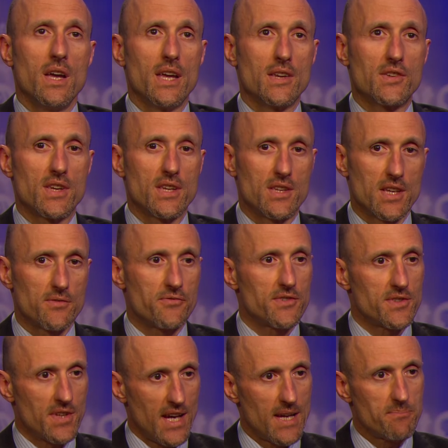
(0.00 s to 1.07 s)
It's a
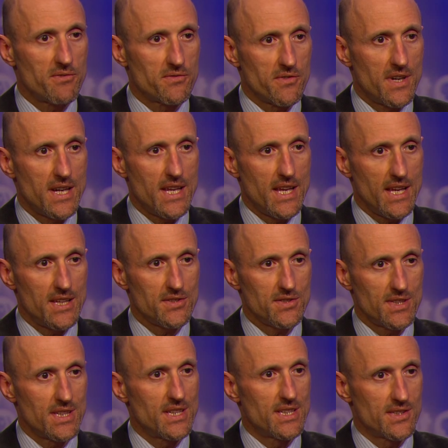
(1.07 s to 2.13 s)
different type of
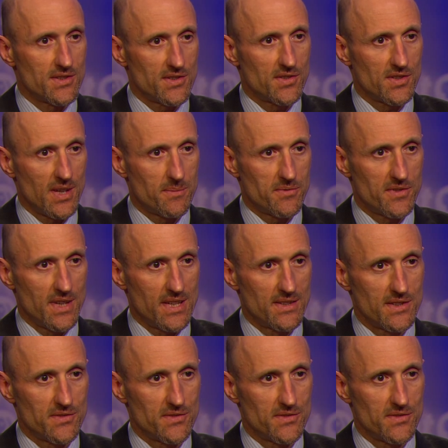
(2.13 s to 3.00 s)
radiation. It is a subset.